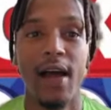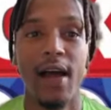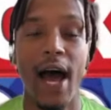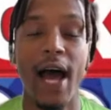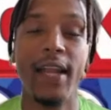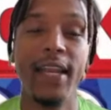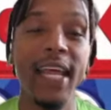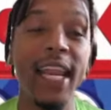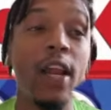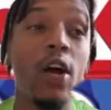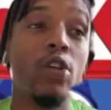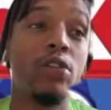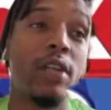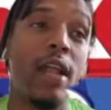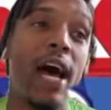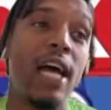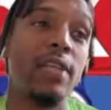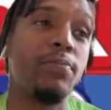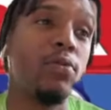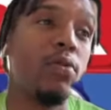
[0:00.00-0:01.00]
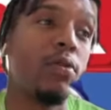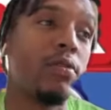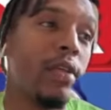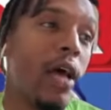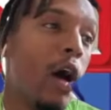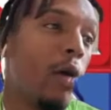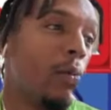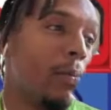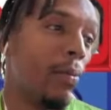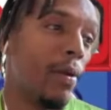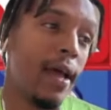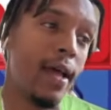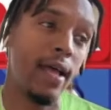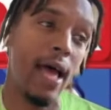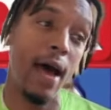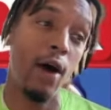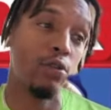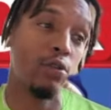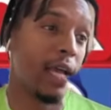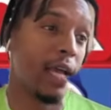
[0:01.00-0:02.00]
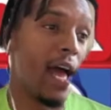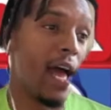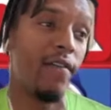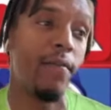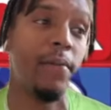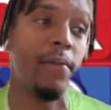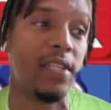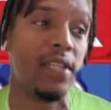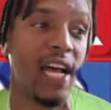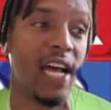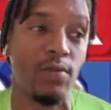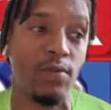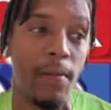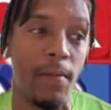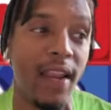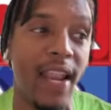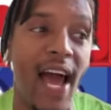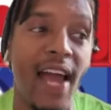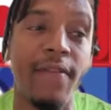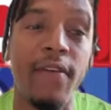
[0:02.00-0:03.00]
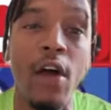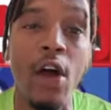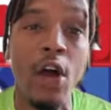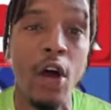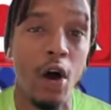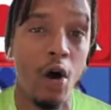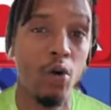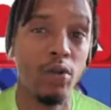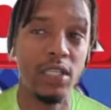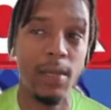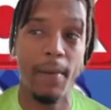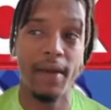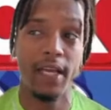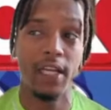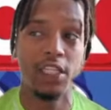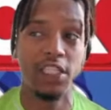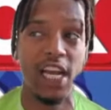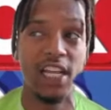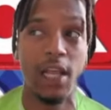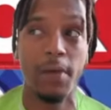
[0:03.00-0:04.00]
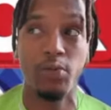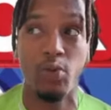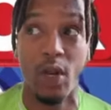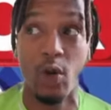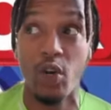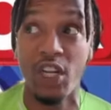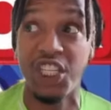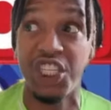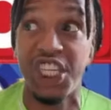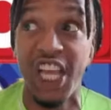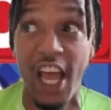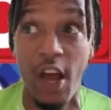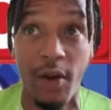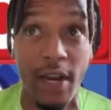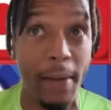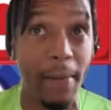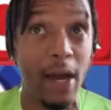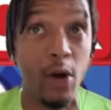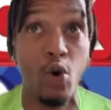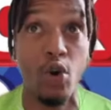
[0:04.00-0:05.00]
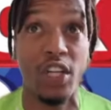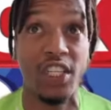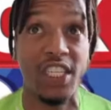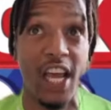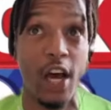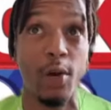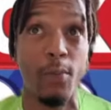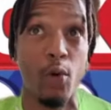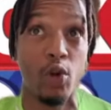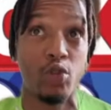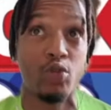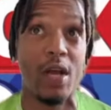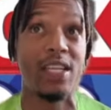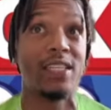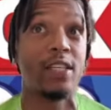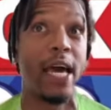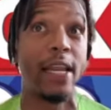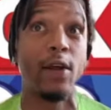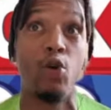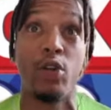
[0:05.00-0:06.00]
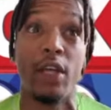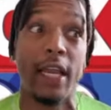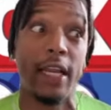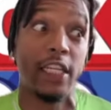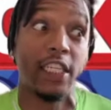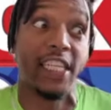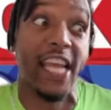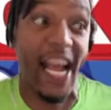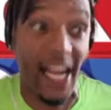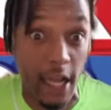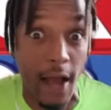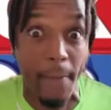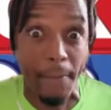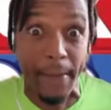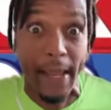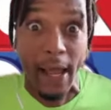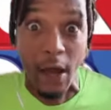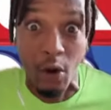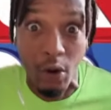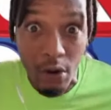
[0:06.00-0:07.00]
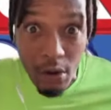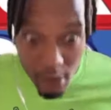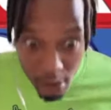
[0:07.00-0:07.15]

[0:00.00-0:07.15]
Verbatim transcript: I need to go to the hospital because I don't remember. I don't think I've ever been to the hospital in my life. Only time I get checked up is when I go to jail, and I'm not going to jail anymore, so I just got to go get a checkup now.